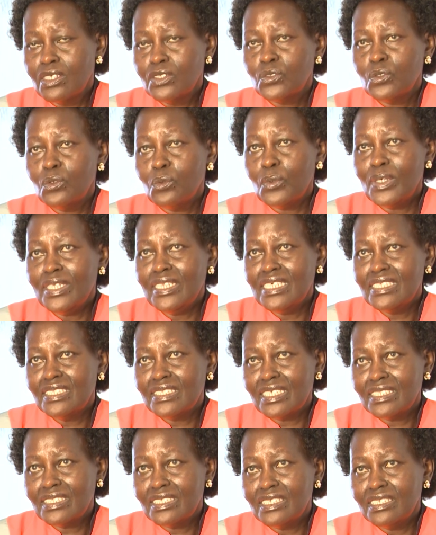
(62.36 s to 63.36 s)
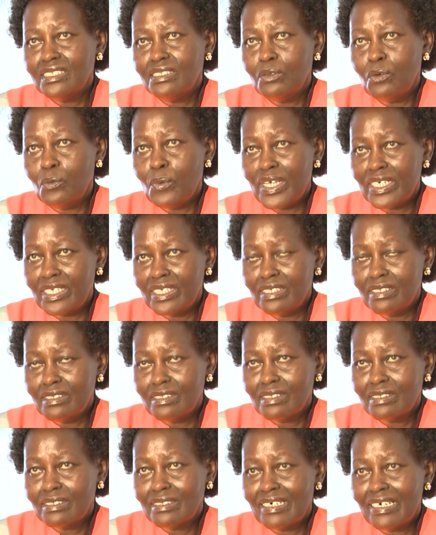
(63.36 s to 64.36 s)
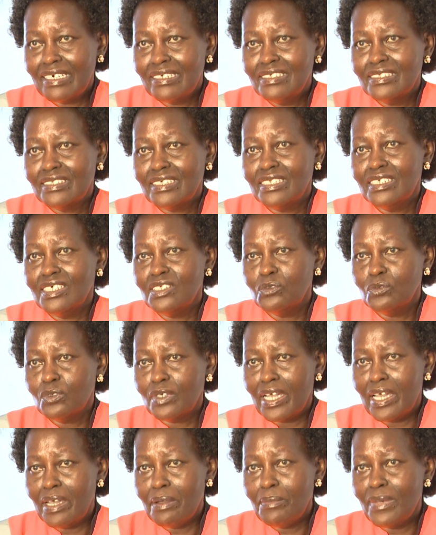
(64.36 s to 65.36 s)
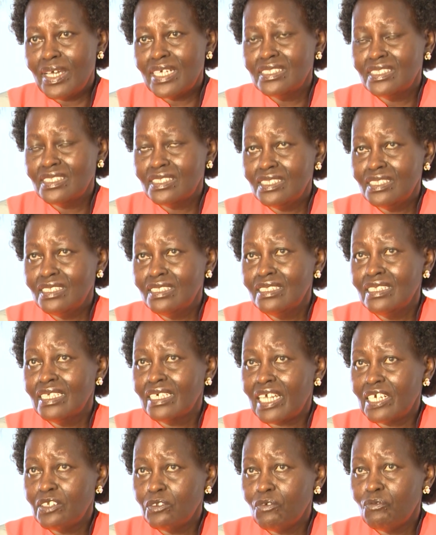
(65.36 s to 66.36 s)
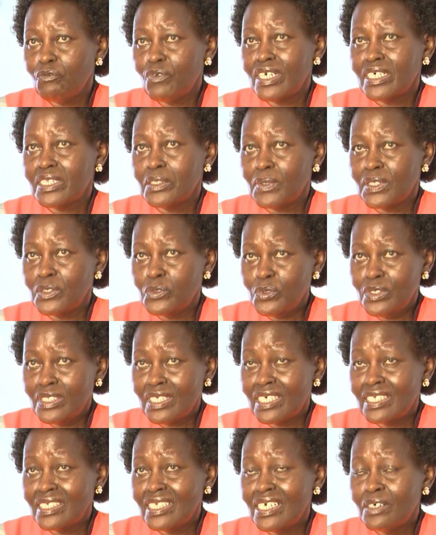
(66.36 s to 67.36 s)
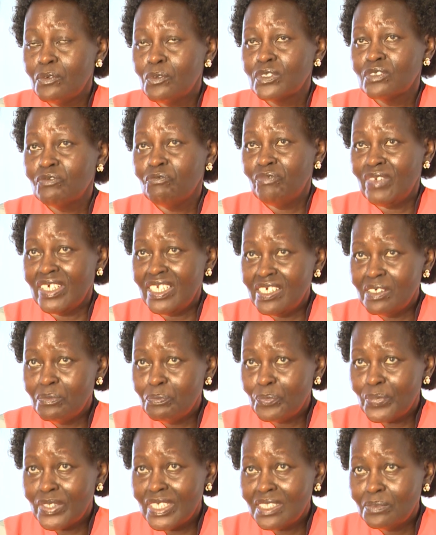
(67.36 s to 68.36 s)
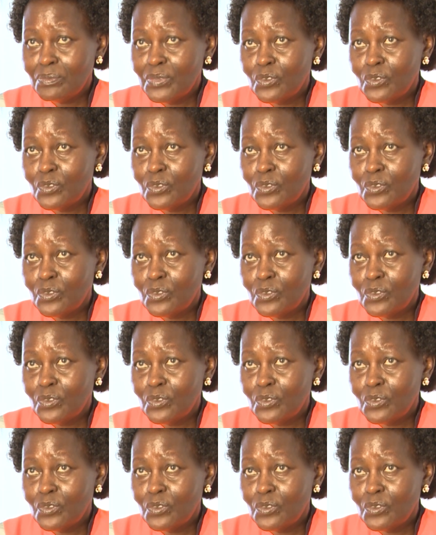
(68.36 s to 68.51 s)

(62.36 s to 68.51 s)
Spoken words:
So when they started working, I decided to come and see the kind of work they were doing, and I was very impressed